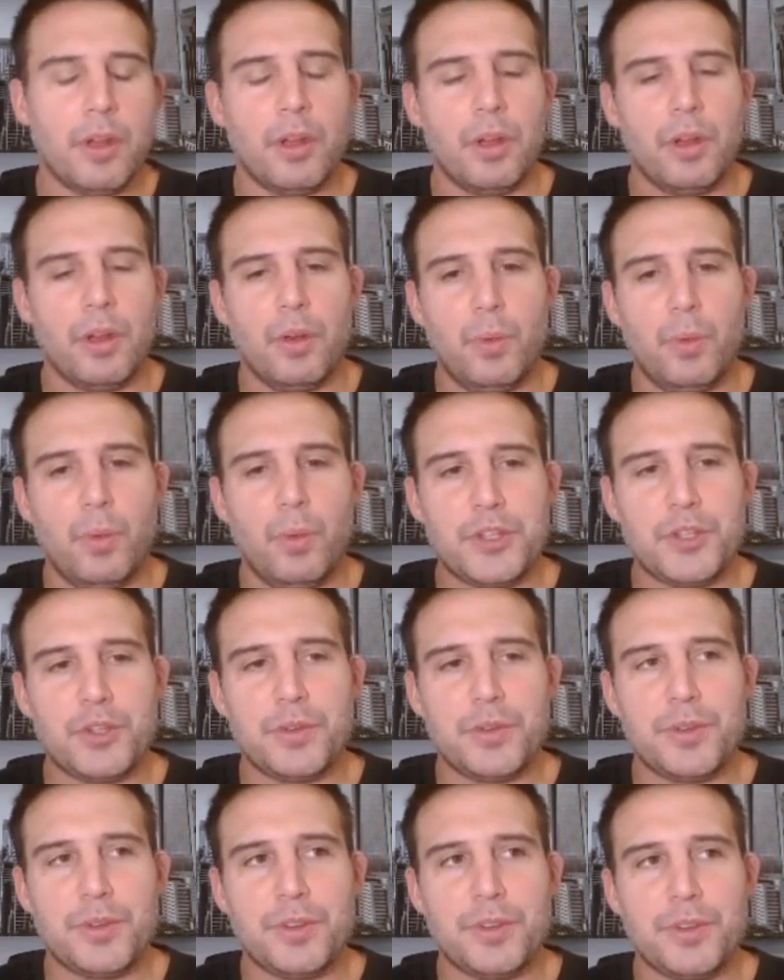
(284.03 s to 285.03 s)
Which
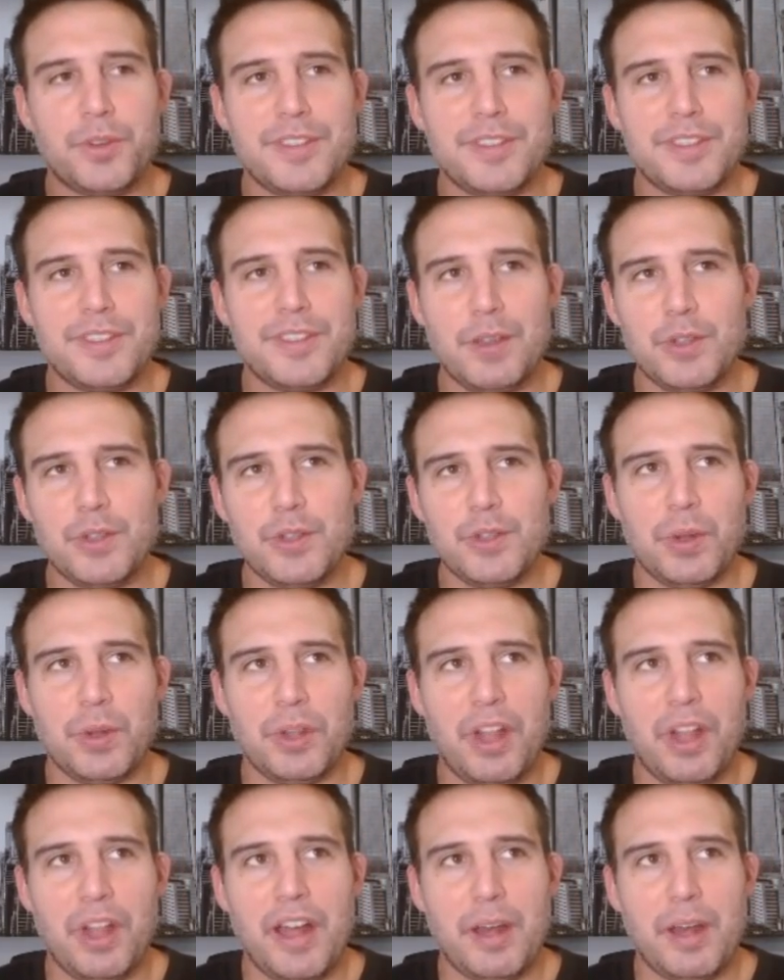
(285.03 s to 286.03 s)
tells you a
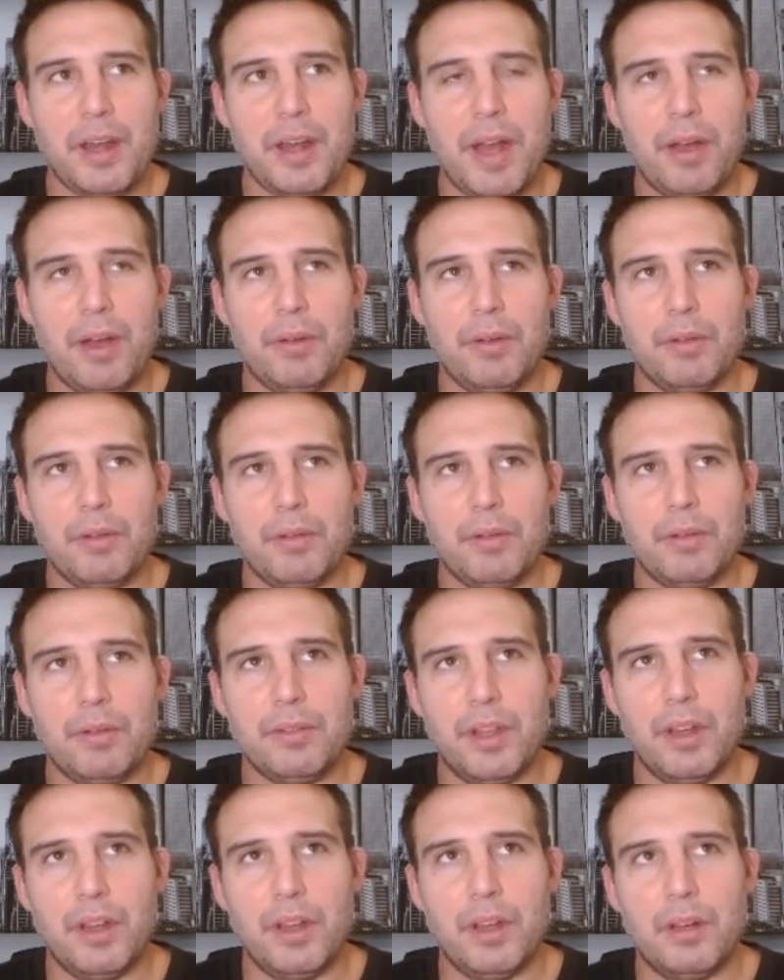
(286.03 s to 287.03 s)
lot about
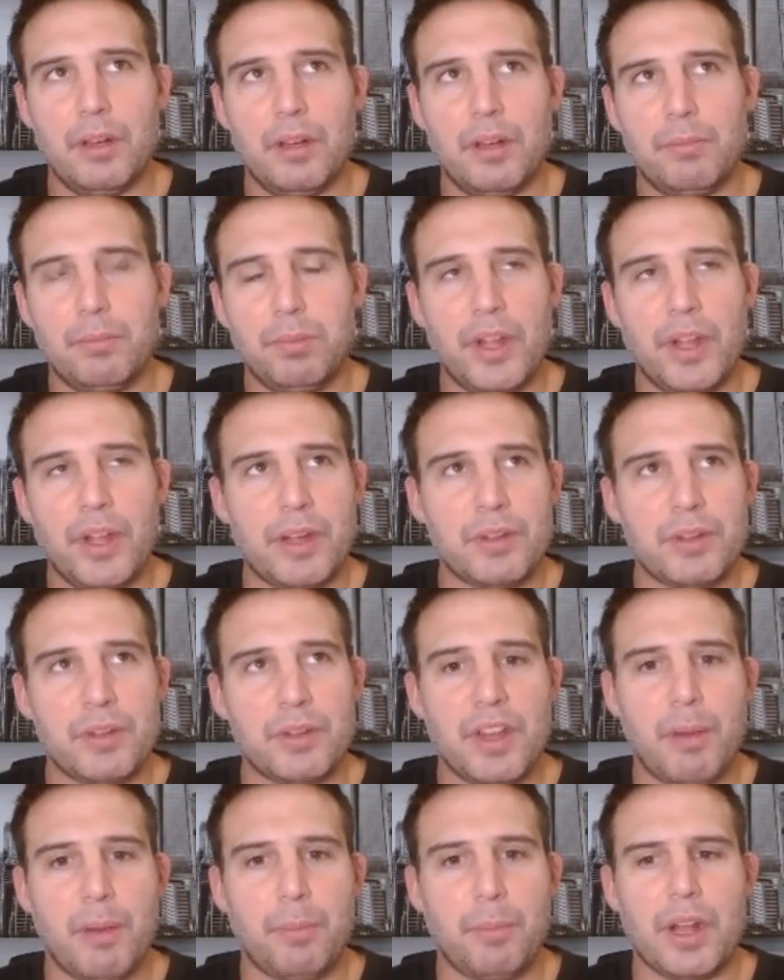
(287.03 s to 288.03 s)
the player's
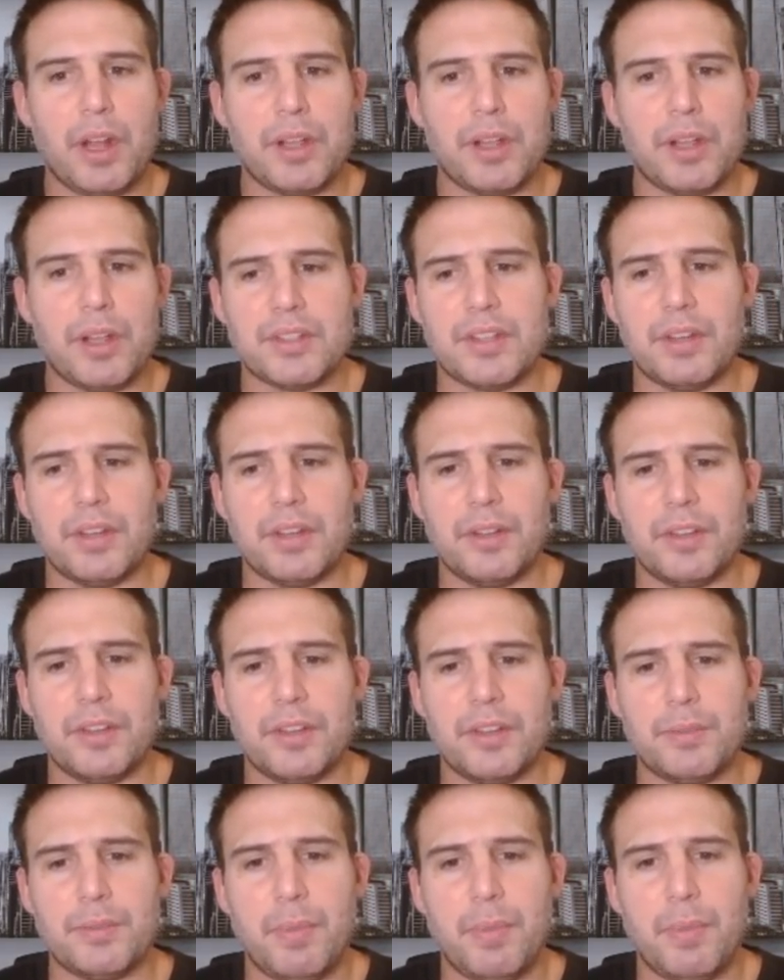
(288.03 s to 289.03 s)
thought process here in
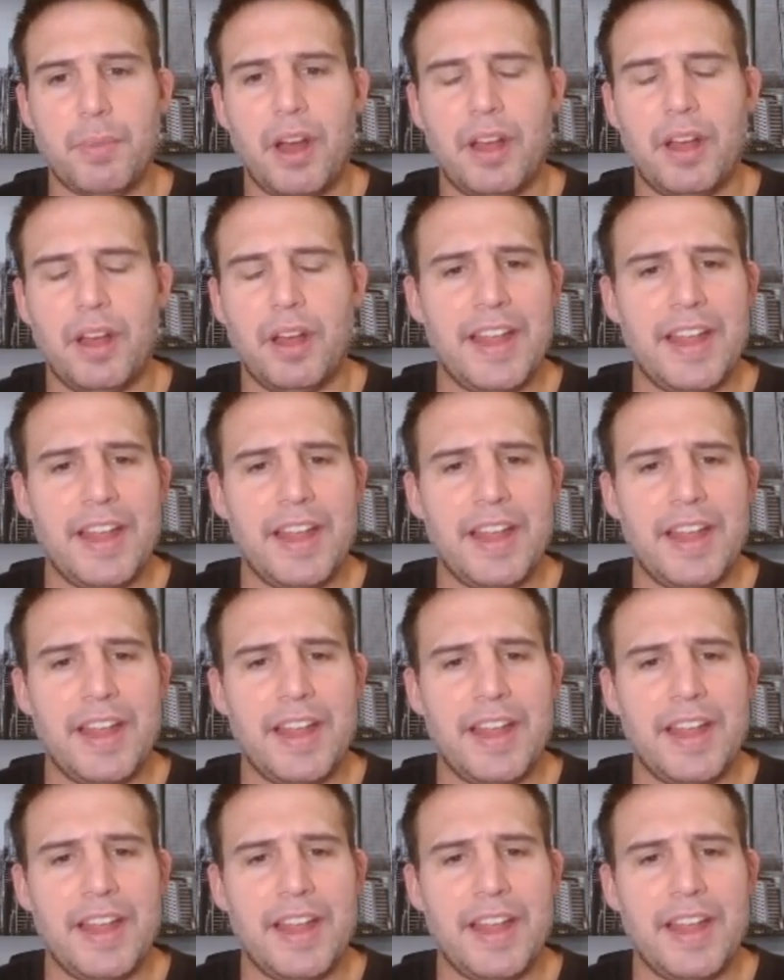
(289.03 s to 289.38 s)
this spot,